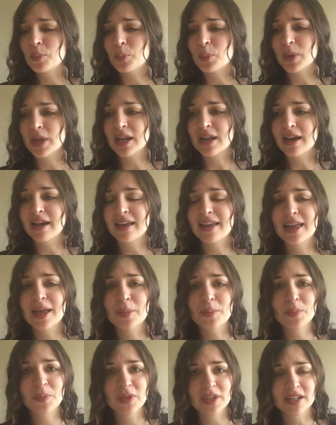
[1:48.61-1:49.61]
But I
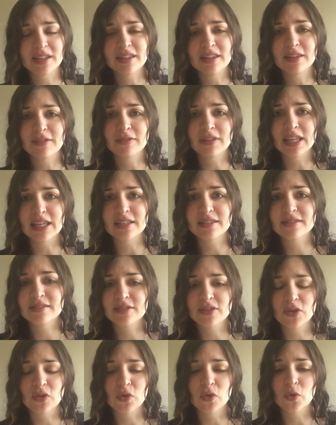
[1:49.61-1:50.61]
am going to leave links
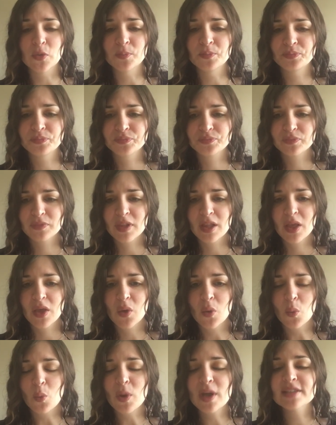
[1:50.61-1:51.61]
to
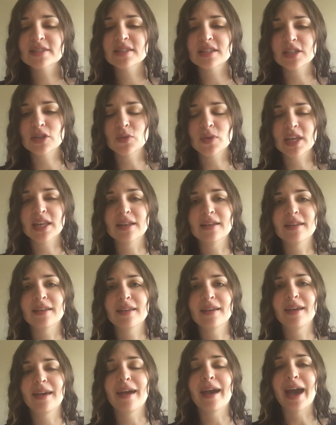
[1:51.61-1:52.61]
ways that you can
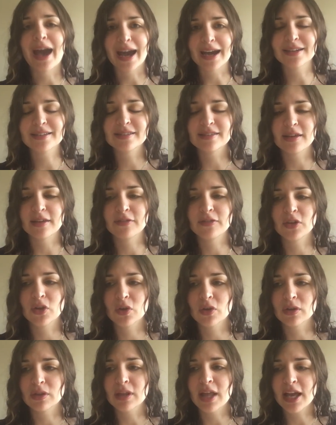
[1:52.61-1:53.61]
act if
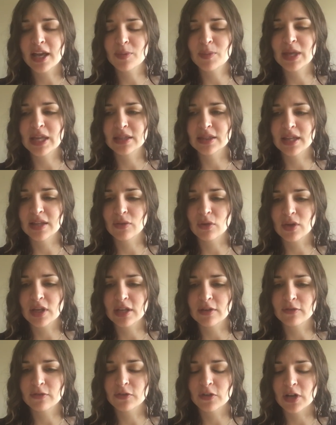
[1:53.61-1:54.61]
you're like me and
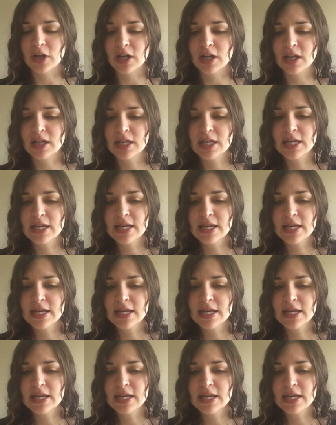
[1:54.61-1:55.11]
looking for